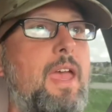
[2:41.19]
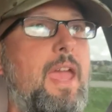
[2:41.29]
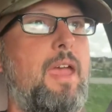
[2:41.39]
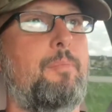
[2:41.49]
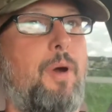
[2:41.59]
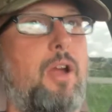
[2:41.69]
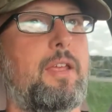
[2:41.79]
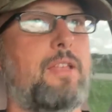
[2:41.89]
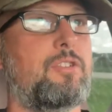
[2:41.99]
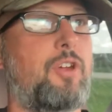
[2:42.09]
and bark
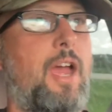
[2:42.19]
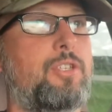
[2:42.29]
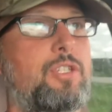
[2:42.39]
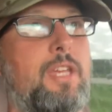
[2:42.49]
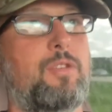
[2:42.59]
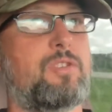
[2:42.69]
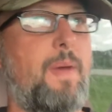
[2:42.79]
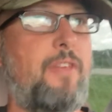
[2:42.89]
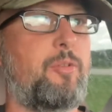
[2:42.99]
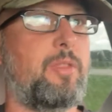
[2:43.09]
and scratch and use the
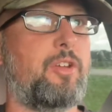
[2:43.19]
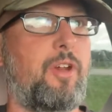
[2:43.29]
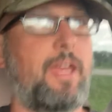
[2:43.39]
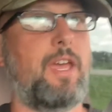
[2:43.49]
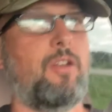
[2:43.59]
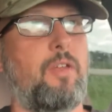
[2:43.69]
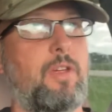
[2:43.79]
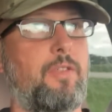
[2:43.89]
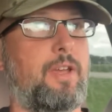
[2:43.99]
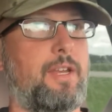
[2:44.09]
bathroom in the crate and all
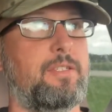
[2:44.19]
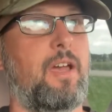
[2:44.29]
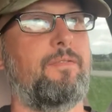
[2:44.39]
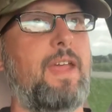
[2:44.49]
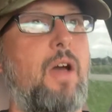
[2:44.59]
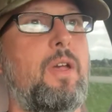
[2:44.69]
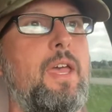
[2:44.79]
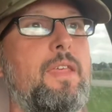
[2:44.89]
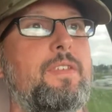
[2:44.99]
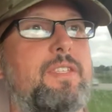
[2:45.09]
the other kind of stuff. Now,
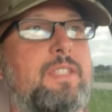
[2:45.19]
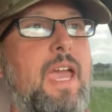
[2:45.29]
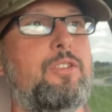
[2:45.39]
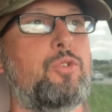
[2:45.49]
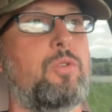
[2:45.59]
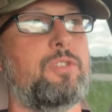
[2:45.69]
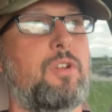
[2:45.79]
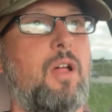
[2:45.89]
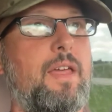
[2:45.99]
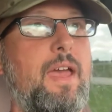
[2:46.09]
the schedules and
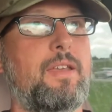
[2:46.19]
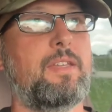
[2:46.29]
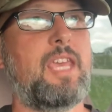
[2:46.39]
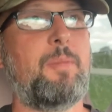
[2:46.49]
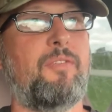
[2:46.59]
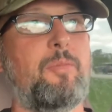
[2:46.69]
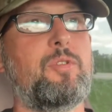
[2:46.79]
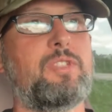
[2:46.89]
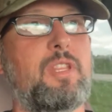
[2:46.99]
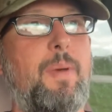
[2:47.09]
all that to keep it from
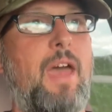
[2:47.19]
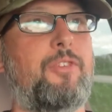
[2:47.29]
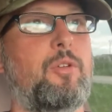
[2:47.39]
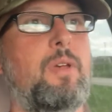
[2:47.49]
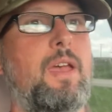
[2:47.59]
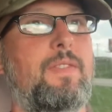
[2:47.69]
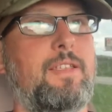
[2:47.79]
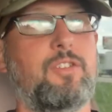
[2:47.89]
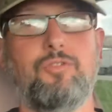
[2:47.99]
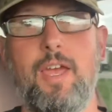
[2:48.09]
using the bathroom,
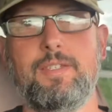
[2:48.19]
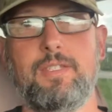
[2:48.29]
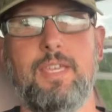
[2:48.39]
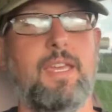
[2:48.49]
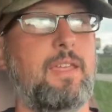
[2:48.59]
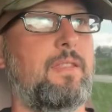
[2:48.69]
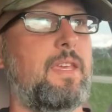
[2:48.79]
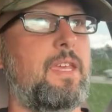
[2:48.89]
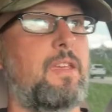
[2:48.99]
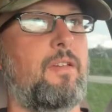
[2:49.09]
that's addressed in
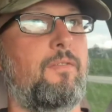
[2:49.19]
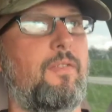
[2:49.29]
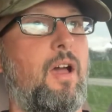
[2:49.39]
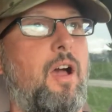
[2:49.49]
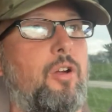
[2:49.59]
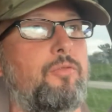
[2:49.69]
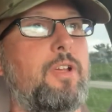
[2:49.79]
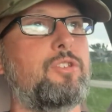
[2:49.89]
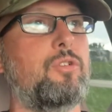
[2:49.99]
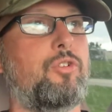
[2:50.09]
the
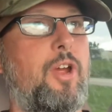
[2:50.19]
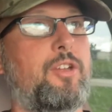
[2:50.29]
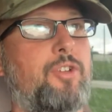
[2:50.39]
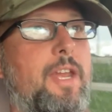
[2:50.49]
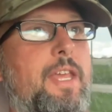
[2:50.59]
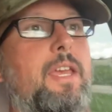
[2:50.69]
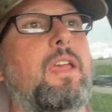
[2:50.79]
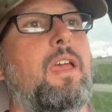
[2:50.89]
original crate training